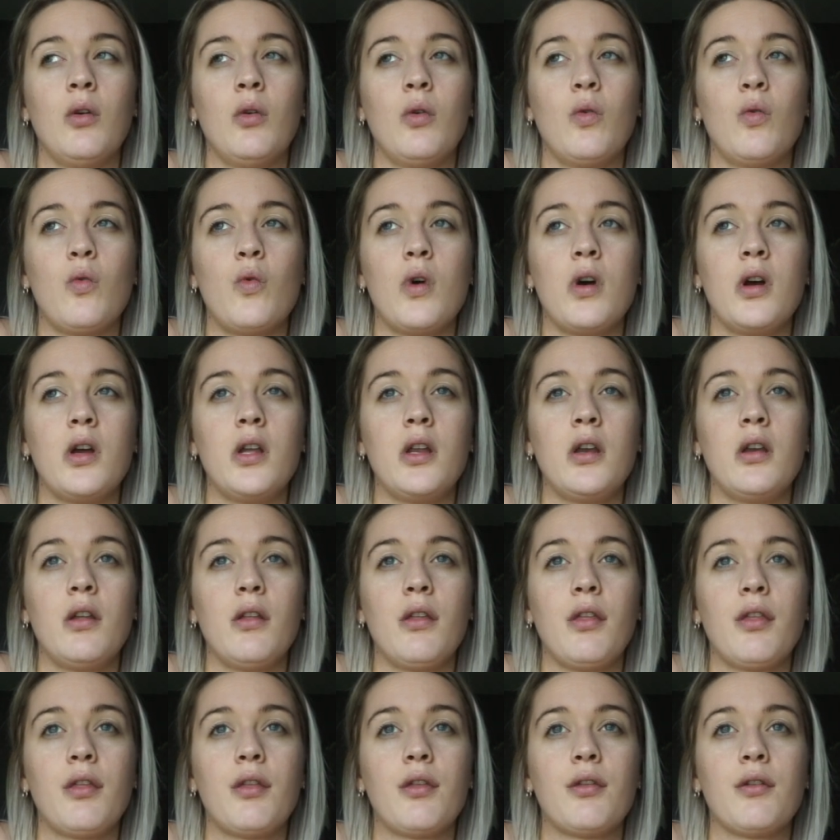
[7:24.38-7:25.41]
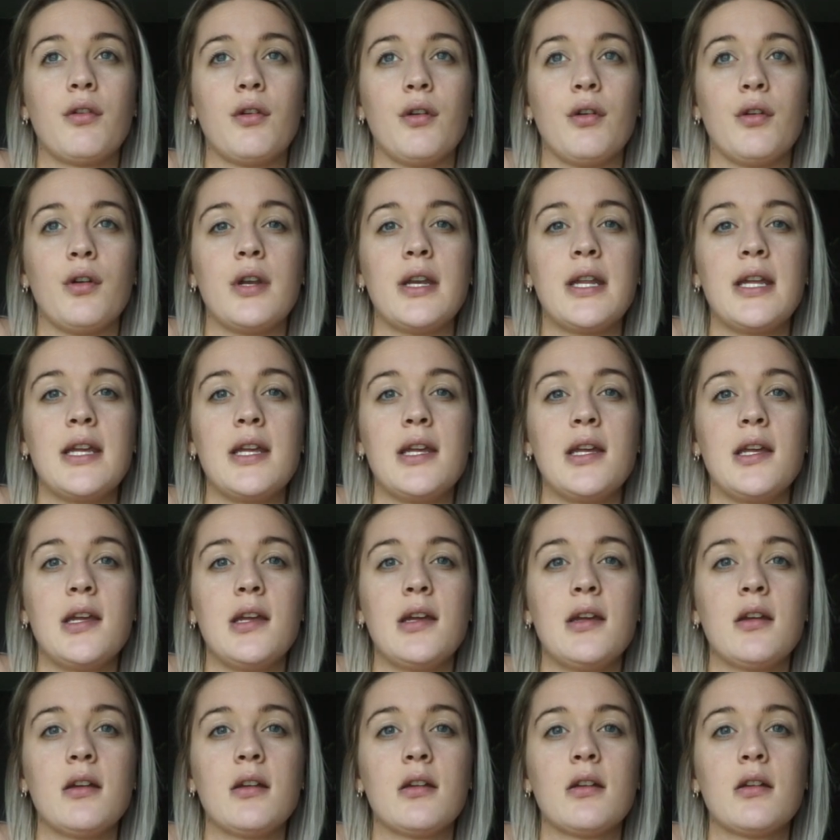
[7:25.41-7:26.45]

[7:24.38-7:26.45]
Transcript: 130